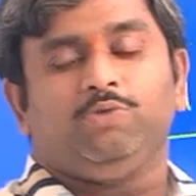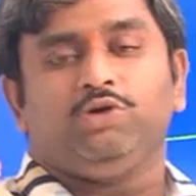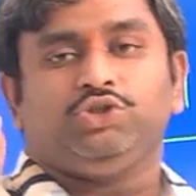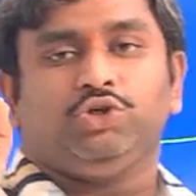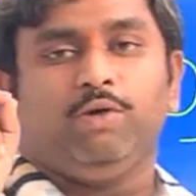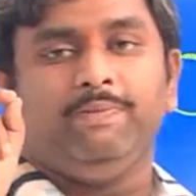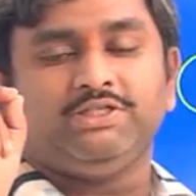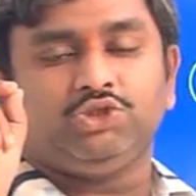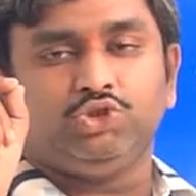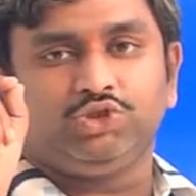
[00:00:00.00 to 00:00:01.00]

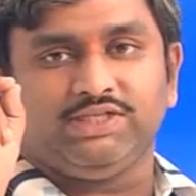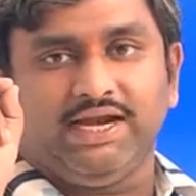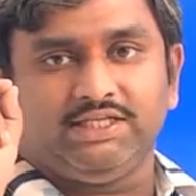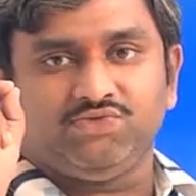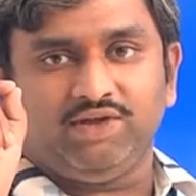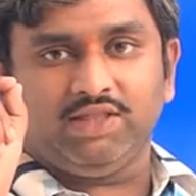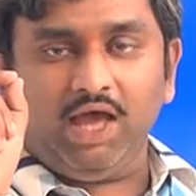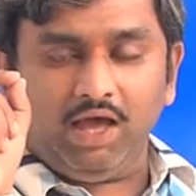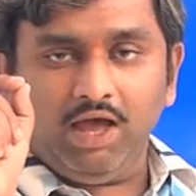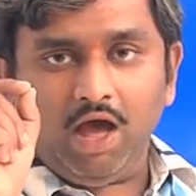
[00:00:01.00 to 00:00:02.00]
bits should satisfy
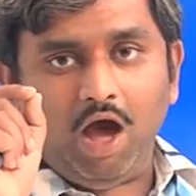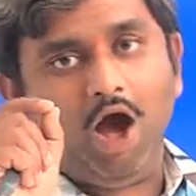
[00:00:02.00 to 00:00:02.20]
the